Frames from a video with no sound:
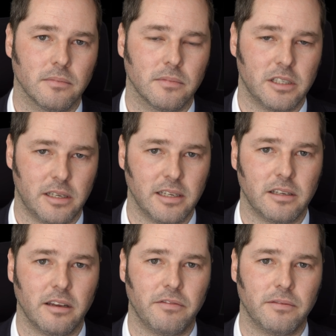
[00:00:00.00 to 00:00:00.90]
Stay
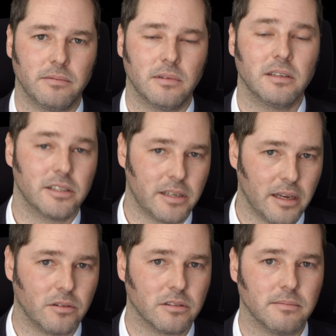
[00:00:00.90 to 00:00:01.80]
safe, stay
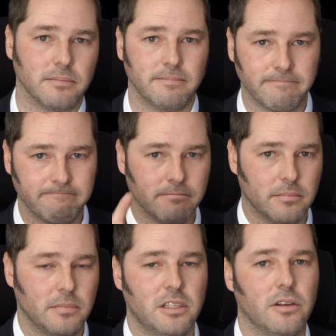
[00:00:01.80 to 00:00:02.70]
awesome.
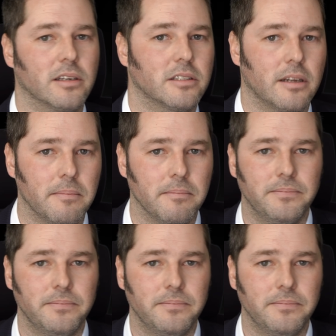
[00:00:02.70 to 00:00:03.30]
See you next time.